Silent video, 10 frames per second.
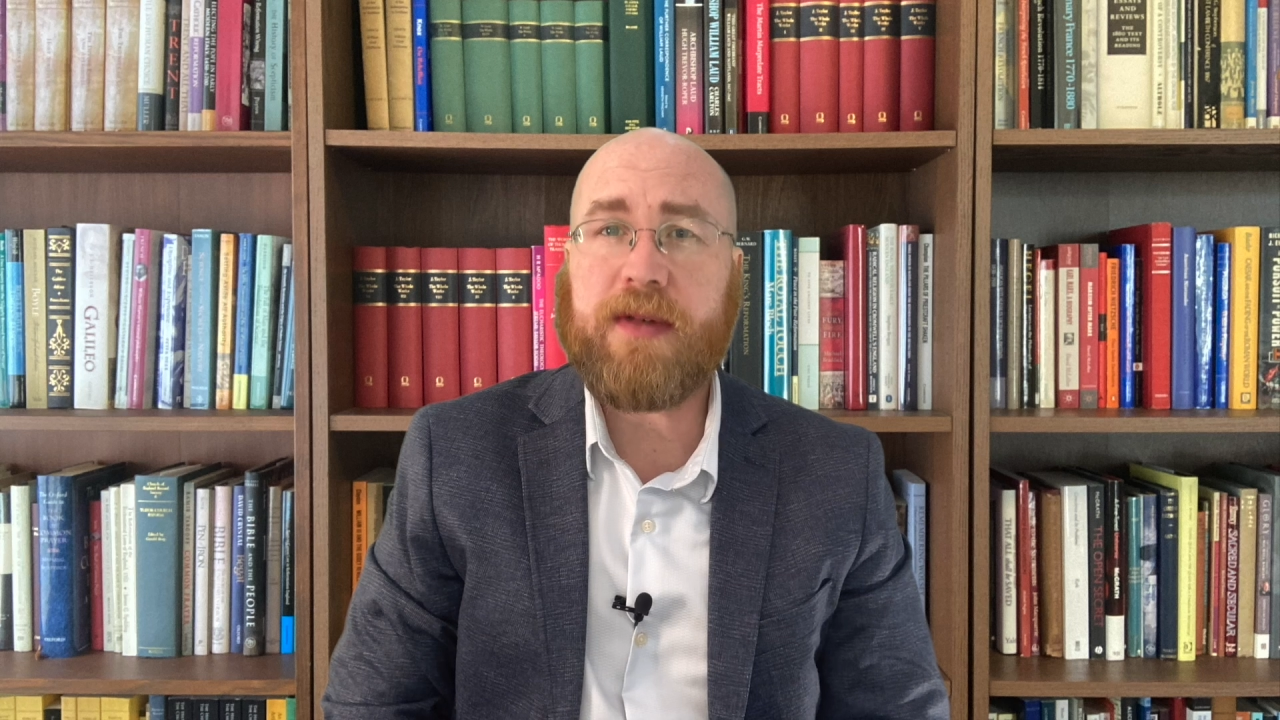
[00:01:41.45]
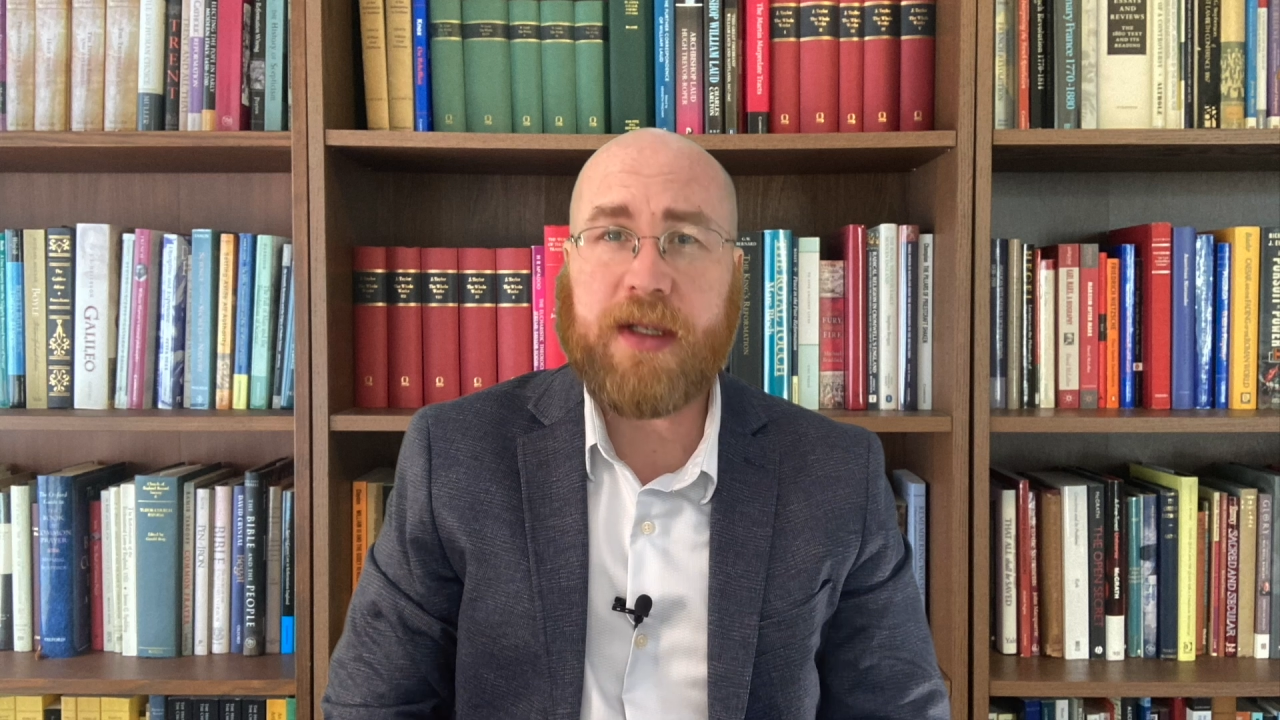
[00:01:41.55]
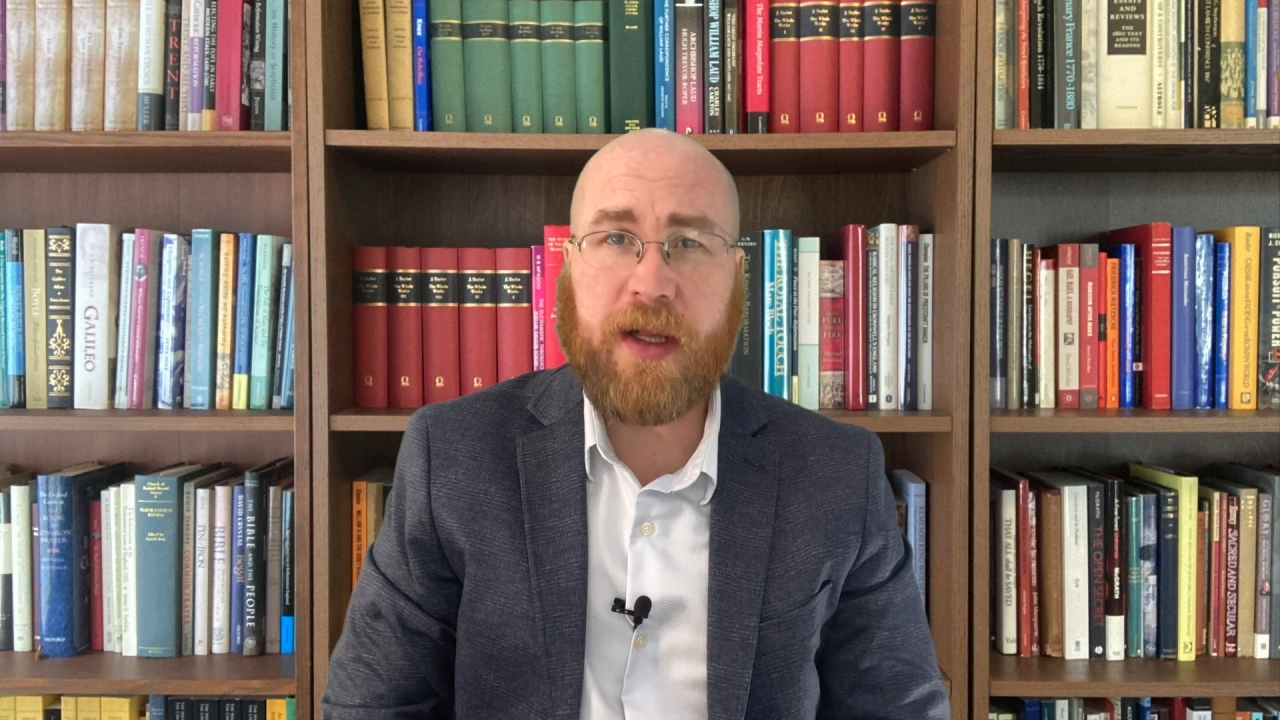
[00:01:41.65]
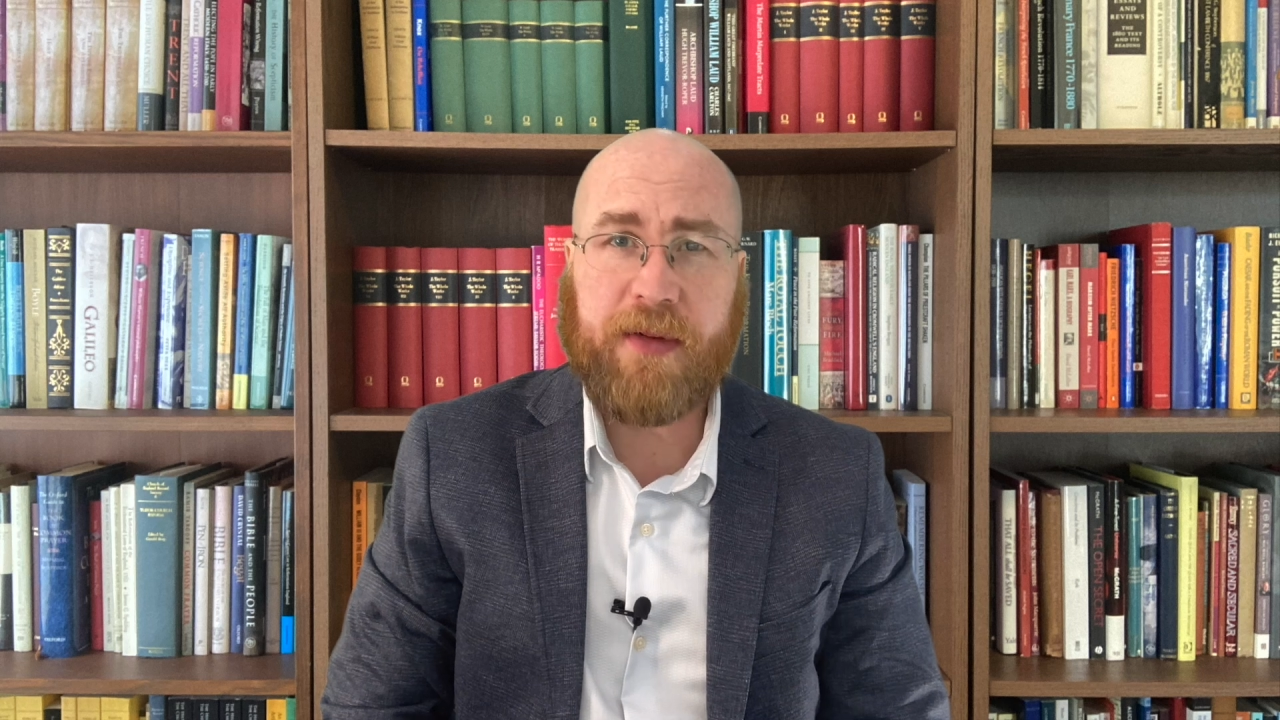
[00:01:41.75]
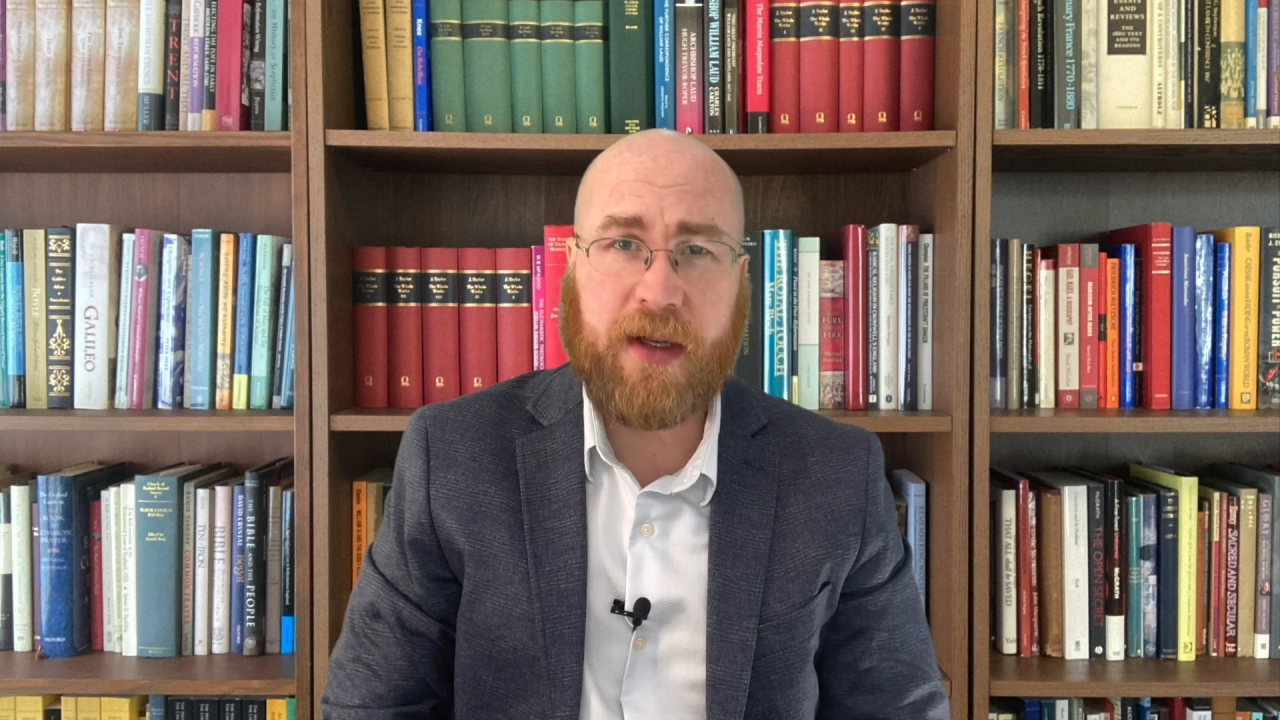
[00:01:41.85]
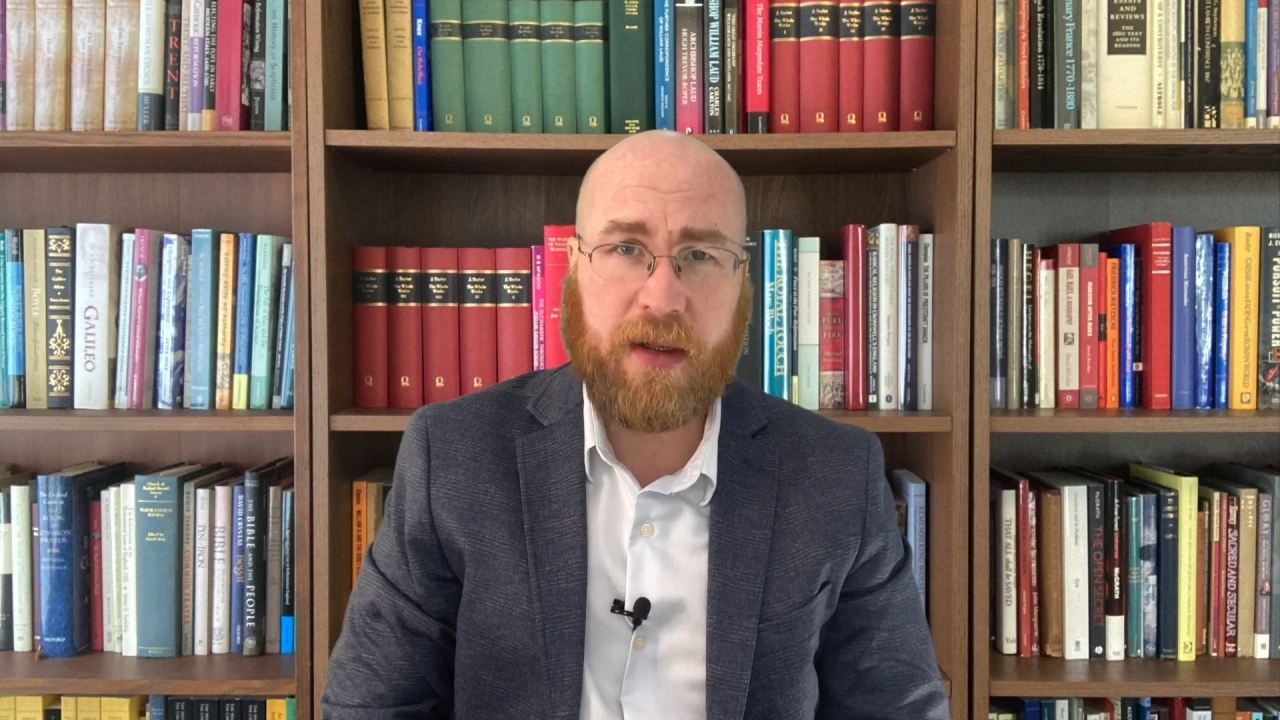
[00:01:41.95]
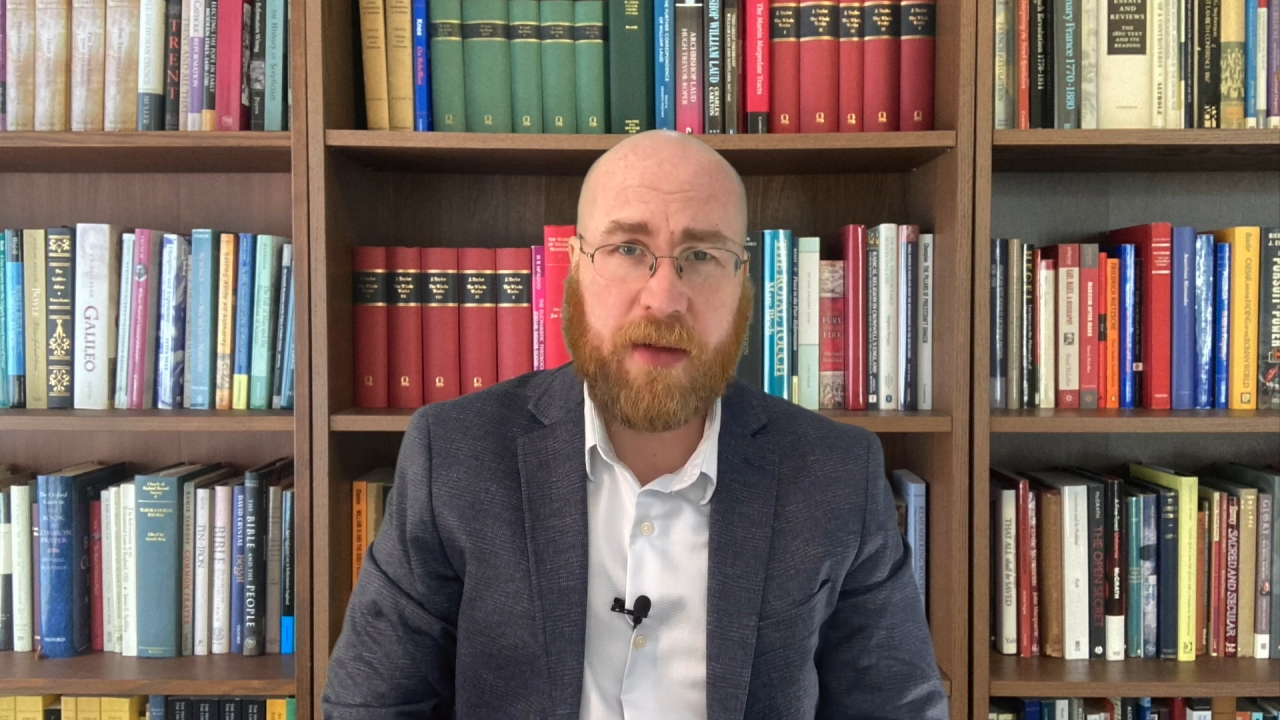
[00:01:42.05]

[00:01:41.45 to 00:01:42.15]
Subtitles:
significant